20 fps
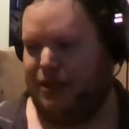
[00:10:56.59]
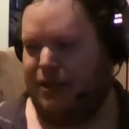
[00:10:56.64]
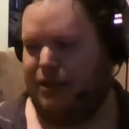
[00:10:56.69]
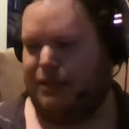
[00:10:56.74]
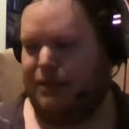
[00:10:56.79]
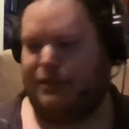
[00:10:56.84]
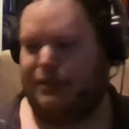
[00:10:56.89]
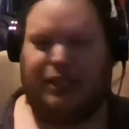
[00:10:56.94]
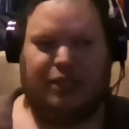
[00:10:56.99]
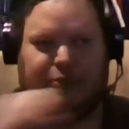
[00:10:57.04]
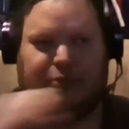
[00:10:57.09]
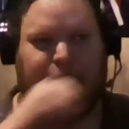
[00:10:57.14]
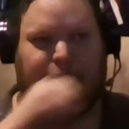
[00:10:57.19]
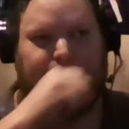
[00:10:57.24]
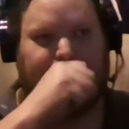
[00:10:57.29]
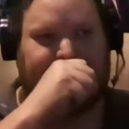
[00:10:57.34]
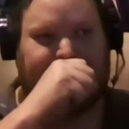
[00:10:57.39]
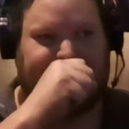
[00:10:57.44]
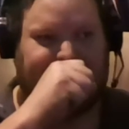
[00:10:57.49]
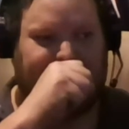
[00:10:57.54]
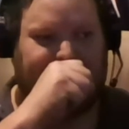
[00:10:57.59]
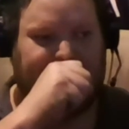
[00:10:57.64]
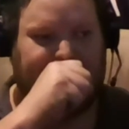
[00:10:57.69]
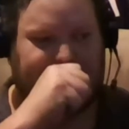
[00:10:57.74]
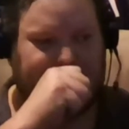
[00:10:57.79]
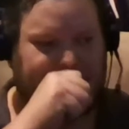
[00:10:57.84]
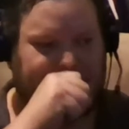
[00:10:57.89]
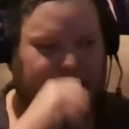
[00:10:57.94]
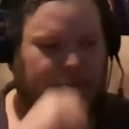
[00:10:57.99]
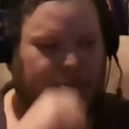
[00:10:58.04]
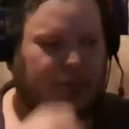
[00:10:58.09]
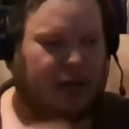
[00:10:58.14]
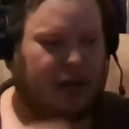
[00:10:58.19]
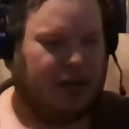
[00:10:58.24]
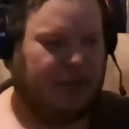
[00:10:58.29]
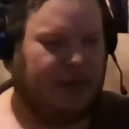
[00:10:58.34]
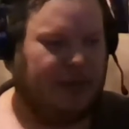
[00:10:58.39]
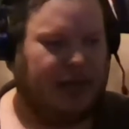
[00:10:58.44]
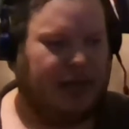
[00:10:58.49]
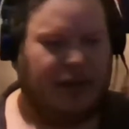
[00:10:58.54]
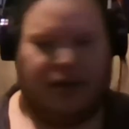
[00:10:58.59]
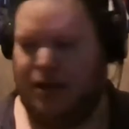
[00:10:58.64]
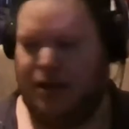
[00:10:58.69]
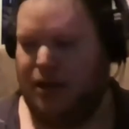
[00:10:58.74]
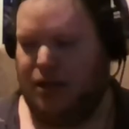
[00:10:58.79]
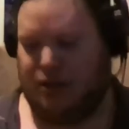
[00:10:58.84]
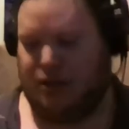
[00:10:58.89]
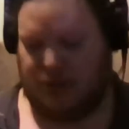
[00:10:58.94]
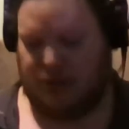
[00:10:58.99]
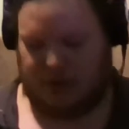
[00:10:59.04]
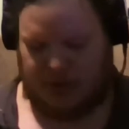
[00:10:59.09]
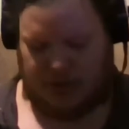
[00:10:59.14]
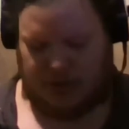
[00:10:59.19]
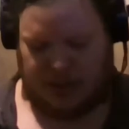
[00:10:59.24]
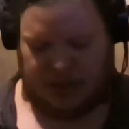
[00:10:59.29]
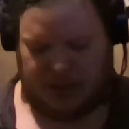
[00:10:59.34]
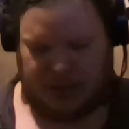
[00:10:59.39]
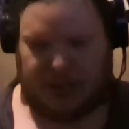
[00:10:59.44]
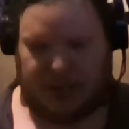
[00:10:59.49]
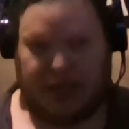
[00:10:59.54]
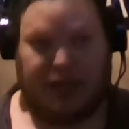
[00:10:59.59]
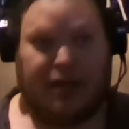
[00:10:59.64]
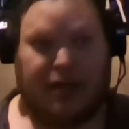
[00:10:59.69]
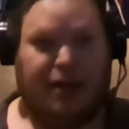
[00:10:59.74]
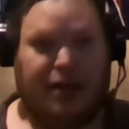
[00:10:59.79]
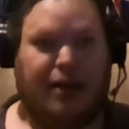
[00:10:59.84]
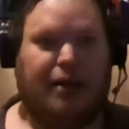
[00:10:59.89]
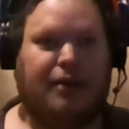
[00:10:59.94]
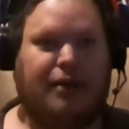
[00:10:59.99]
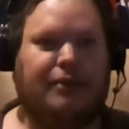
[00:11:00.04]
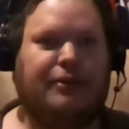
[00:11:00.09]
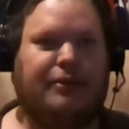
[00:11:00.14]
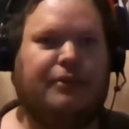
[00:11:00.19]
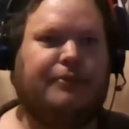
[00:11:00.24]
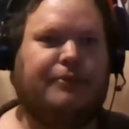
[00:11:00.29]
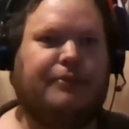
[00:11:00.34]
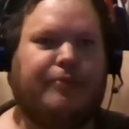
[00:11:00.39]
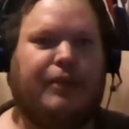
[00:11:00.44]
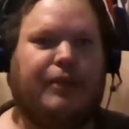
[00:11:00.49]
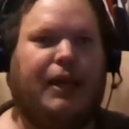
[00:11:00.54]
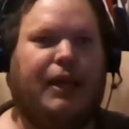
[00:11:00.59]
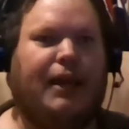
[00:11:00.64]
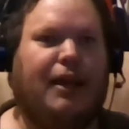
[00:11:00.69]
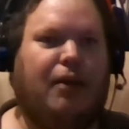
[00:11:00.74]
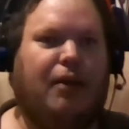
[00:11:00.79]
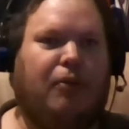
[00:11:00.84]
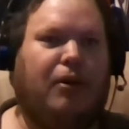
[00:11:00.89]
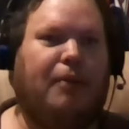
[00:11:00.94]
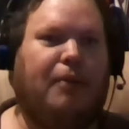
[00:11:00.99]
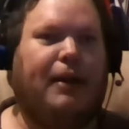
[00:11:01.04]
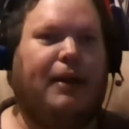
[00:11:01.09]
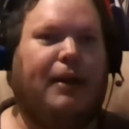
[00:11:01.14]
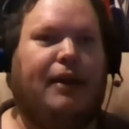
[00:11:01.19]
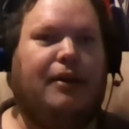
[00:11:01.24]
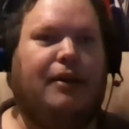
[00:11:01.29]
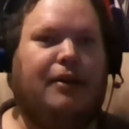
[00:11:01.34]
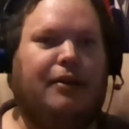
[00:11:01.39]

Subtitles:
excuse me, my sinuses are bugging me. Just yeah, 1 minute.